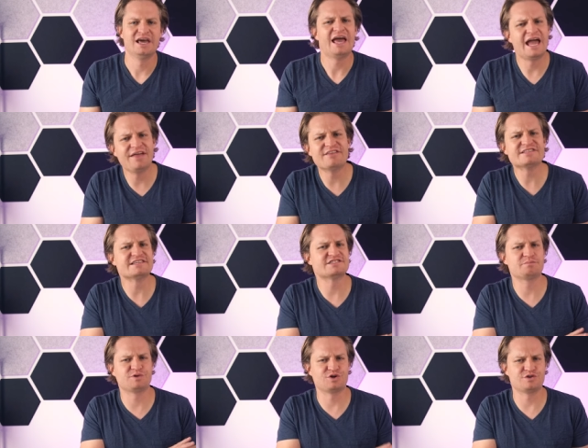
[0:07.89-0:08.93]
And this is a
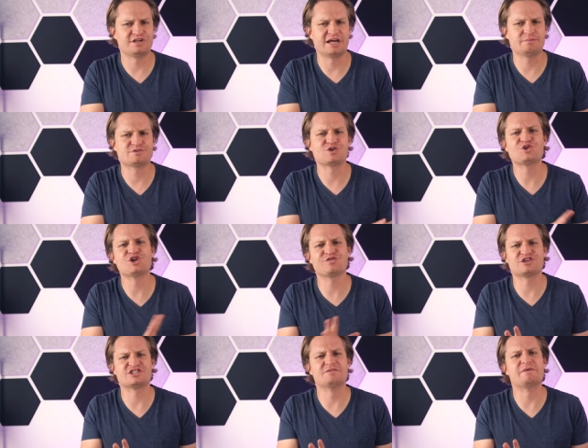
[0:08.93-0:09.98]
prototype, so your version